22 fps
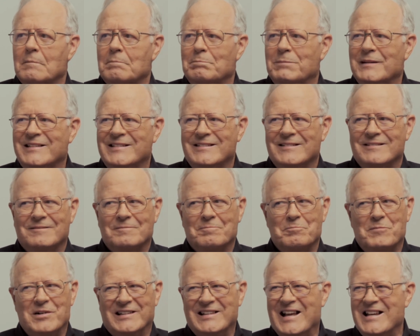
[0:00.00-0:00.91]
but
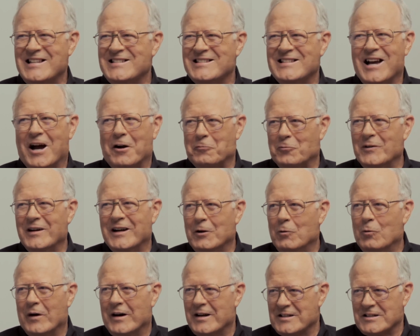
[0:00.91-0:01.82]
but that's not really
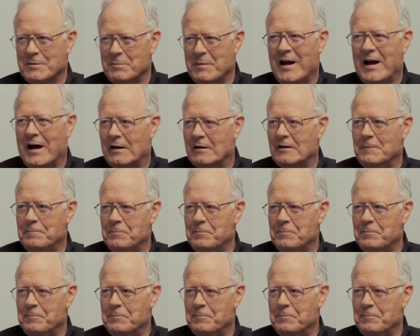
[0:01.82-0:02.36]
what it's about.